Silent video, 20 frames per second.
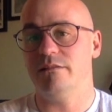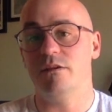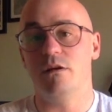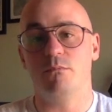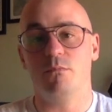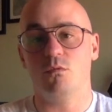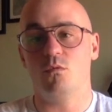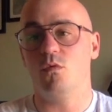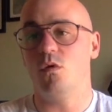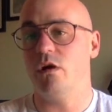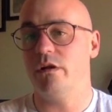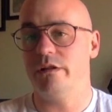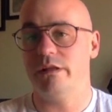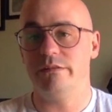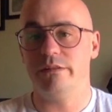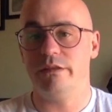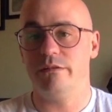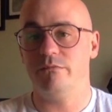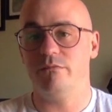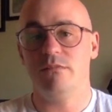number one,
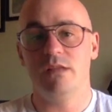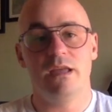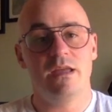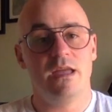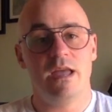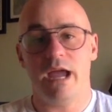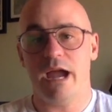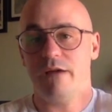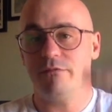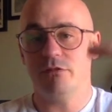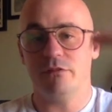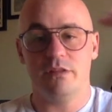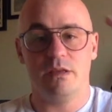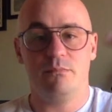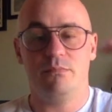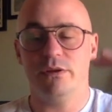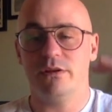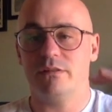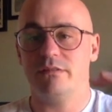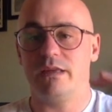and then after they
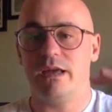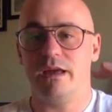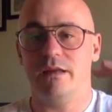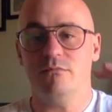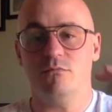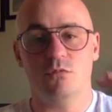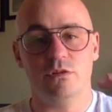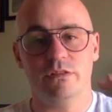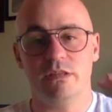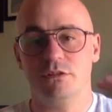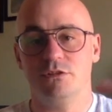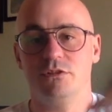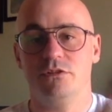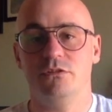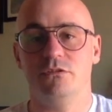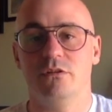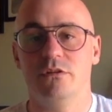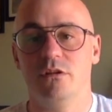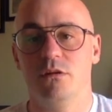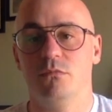pick that, what they should
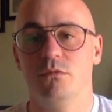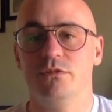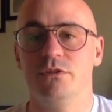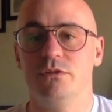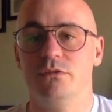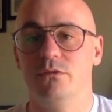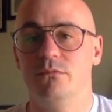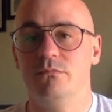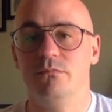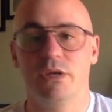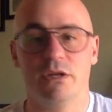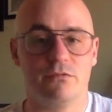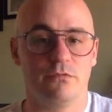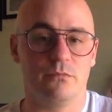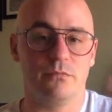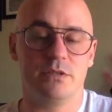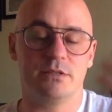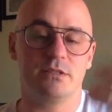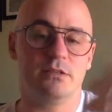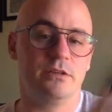do at number two. Pick
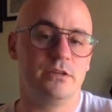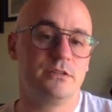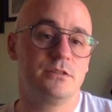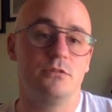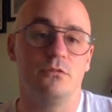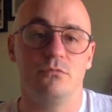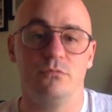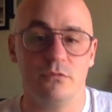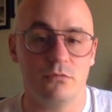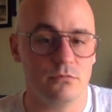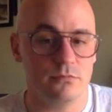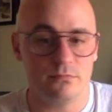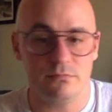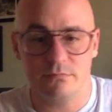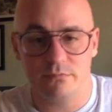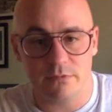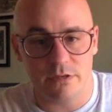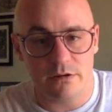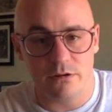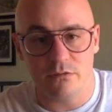from this list, or
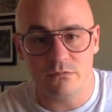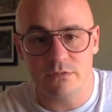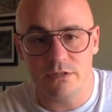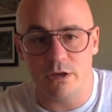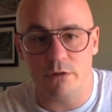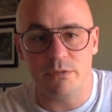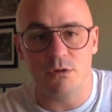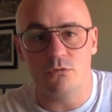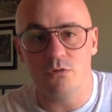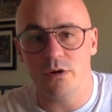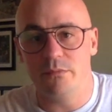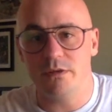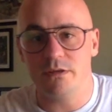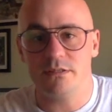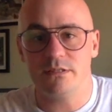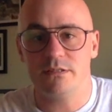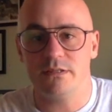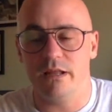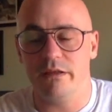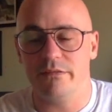you know, tell me who I
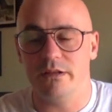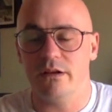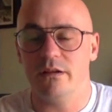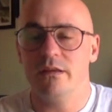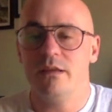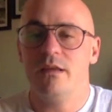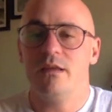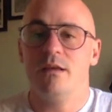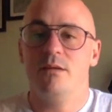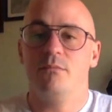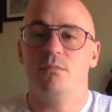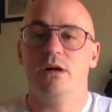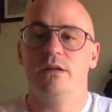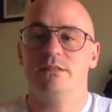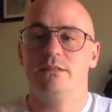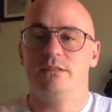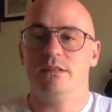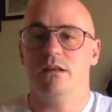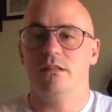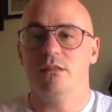missed down there.
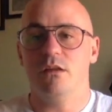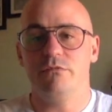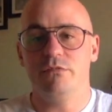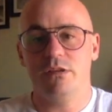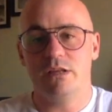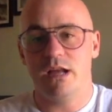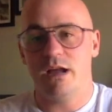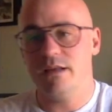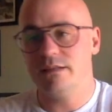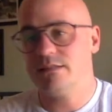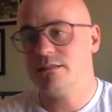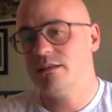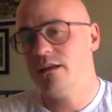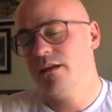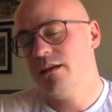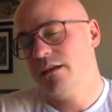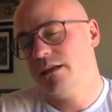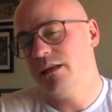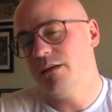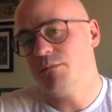But love you guys.
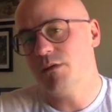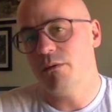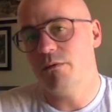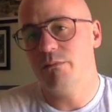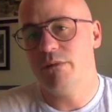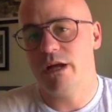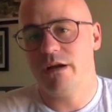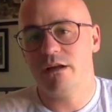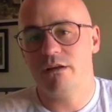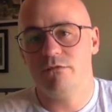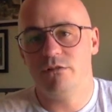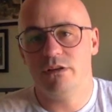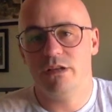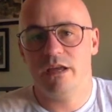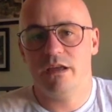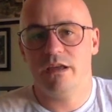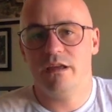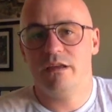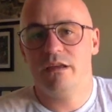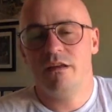Keep coming back every
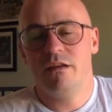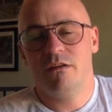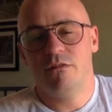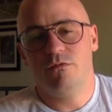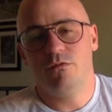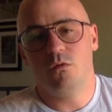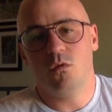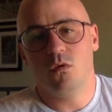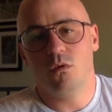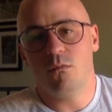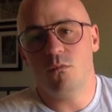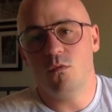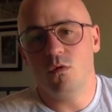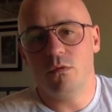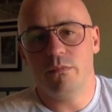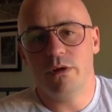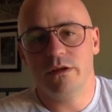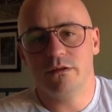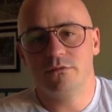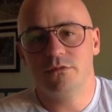day for more
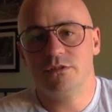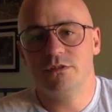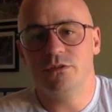Bengals